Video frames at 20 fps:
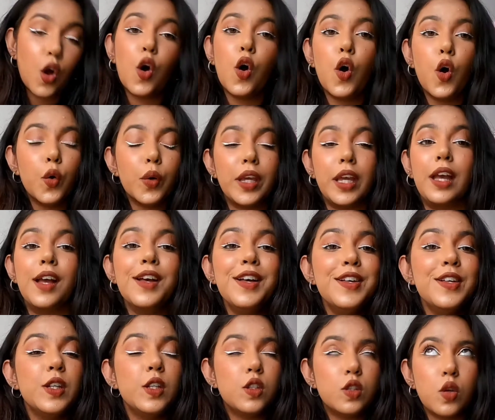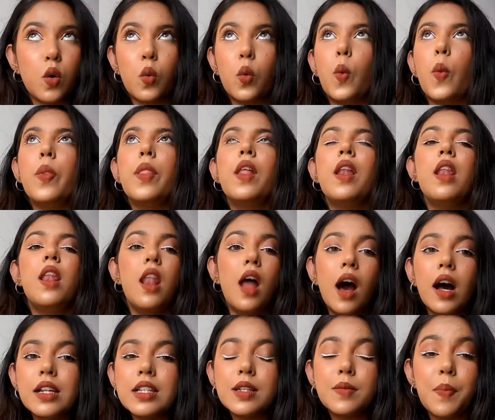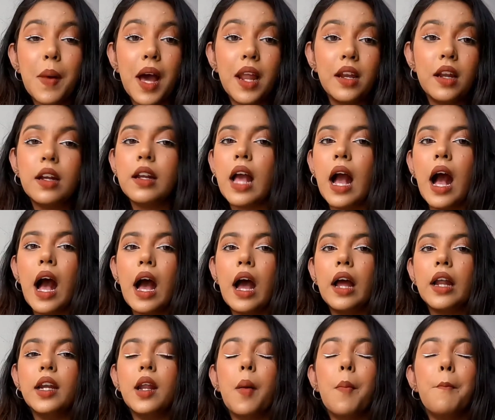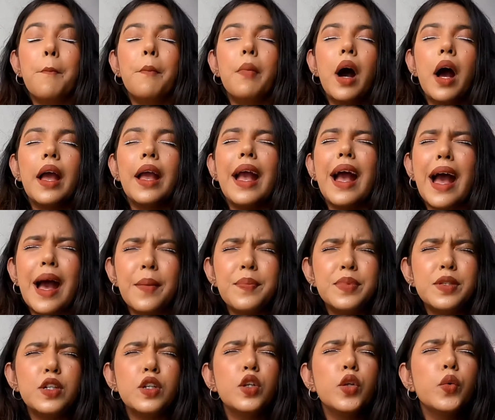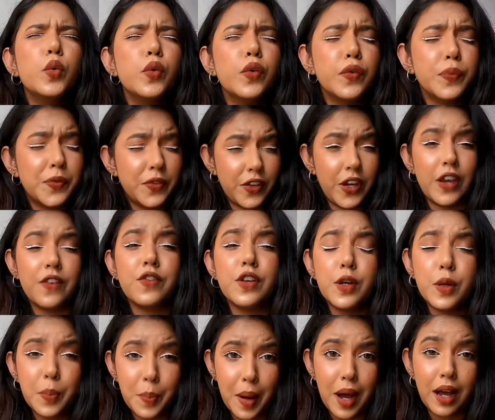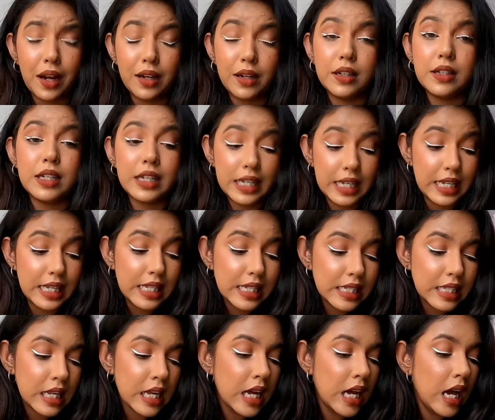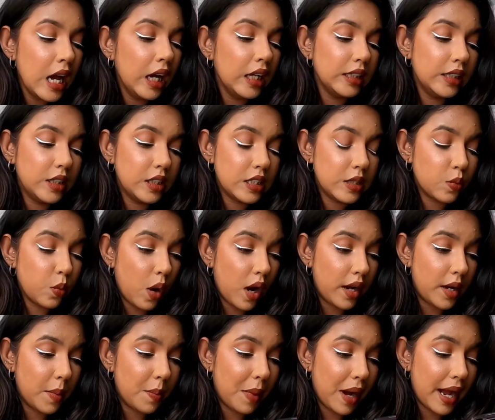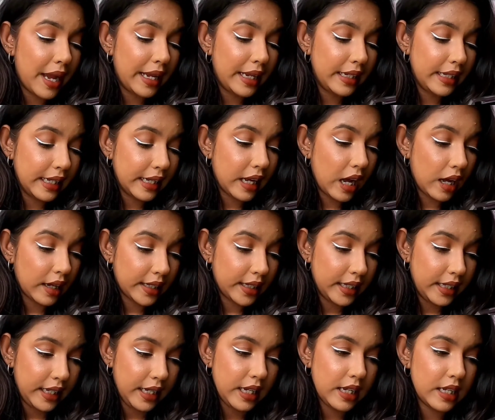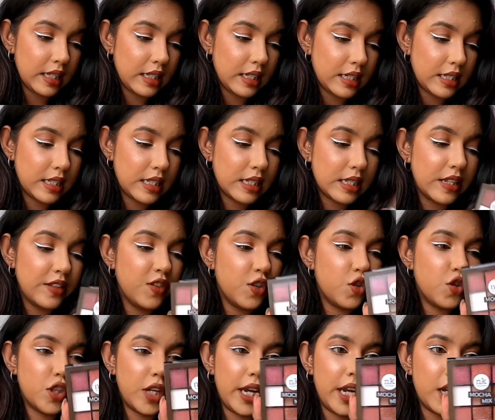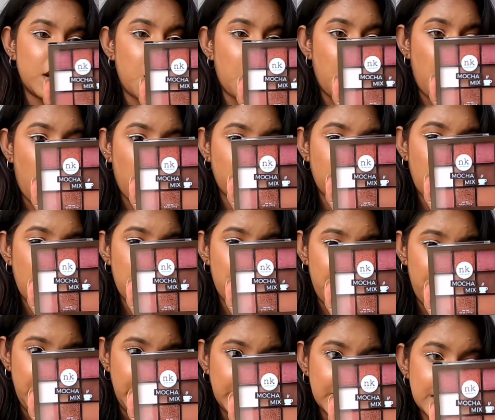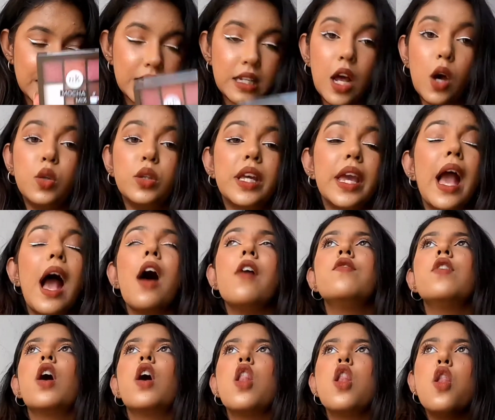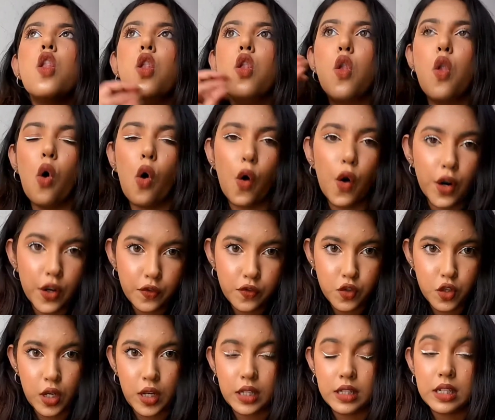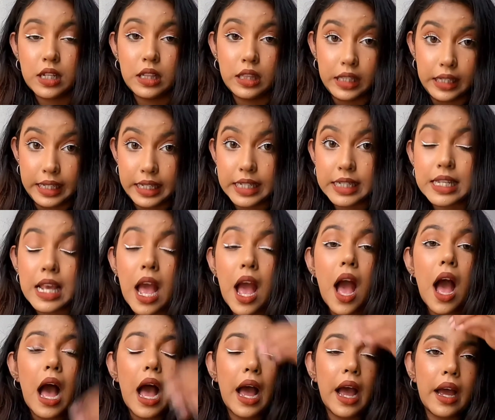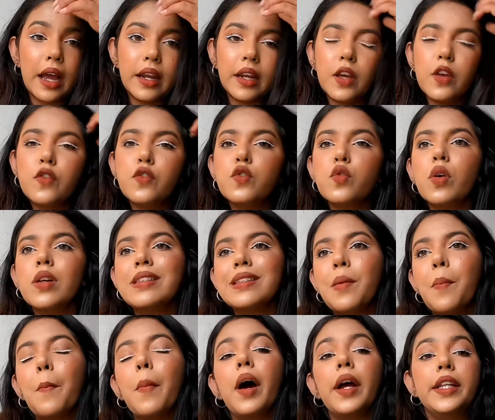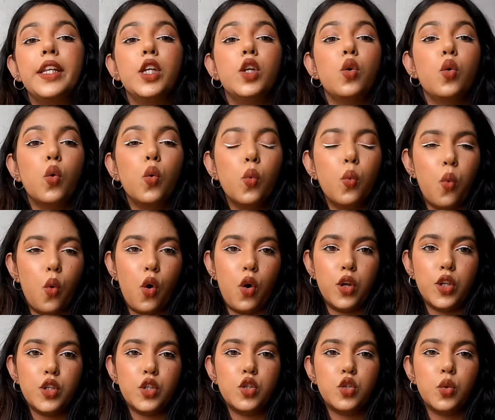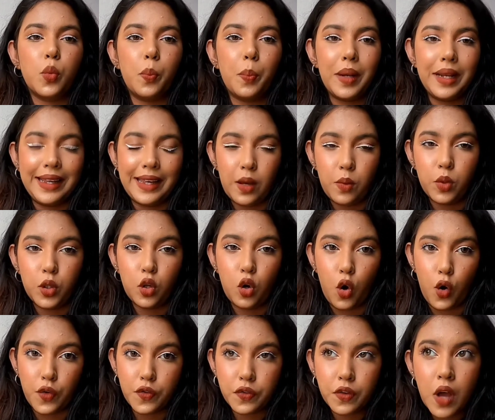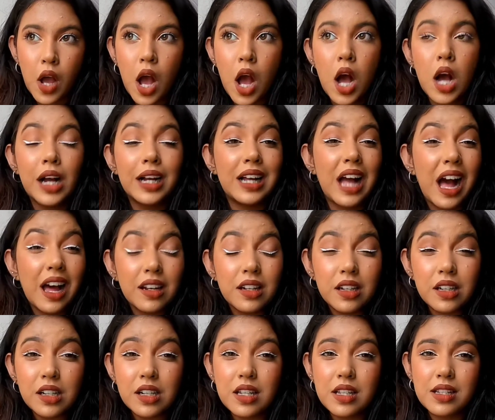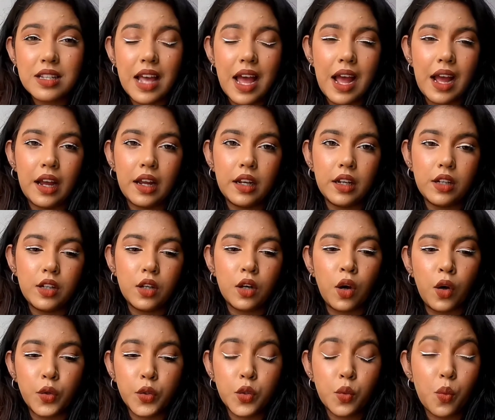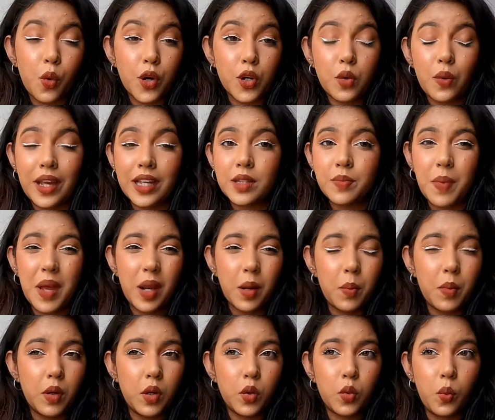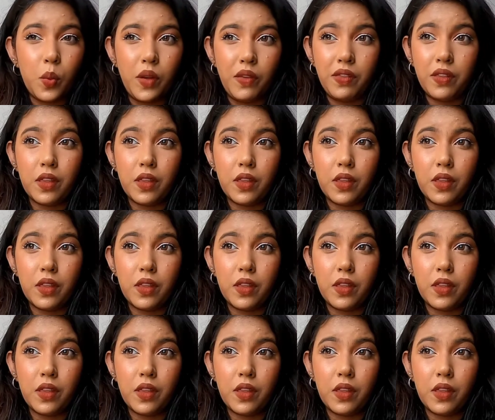Okay, so the last palette and my absolute favorite palette is this one by Nika K. This is in the shade Mocha Mix. Now they have a lot of shades in these, and if you are somebody who wants to play with a lot of colors and you want to experiment with